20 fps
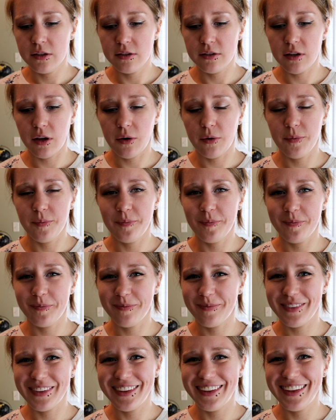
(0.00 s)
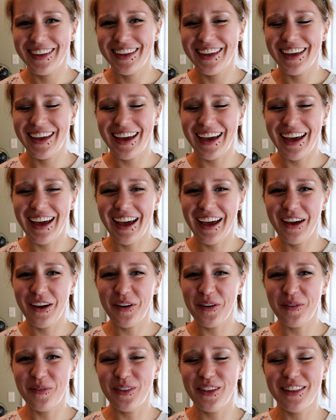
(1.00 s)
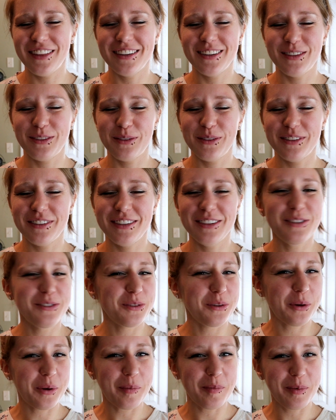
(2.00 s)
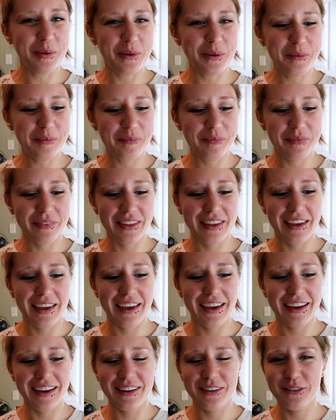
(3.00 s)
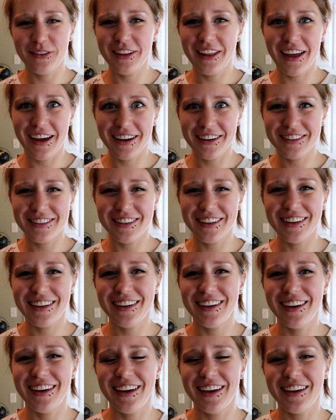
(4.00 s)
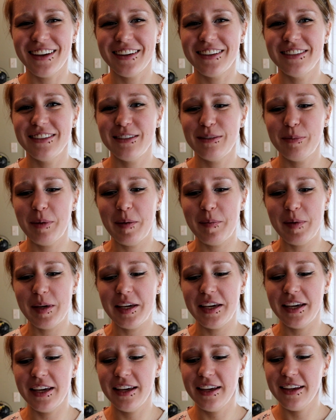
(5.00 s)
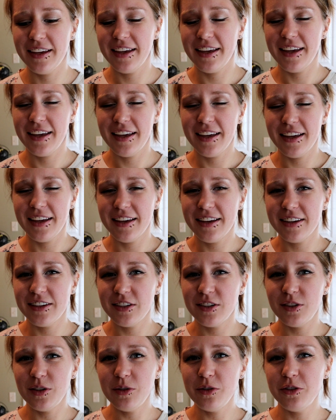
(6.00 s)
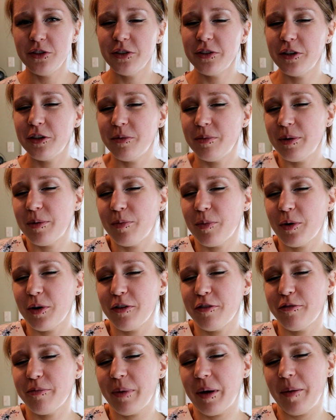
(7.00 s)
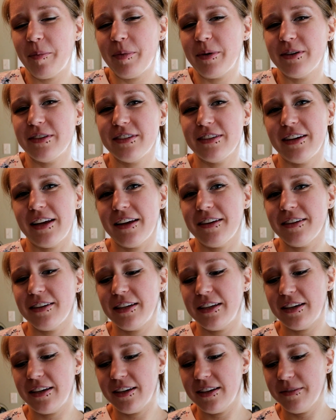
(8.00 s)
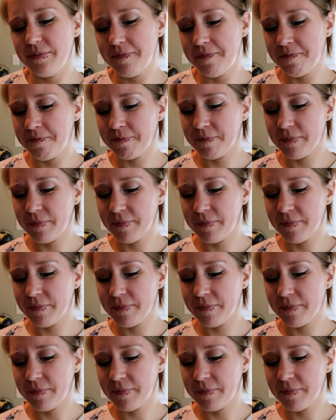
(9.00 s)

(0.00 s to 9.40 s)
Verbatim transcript: So I hope that this was enjoyable and relaxing, and maybe showed you a little bit more of my personality.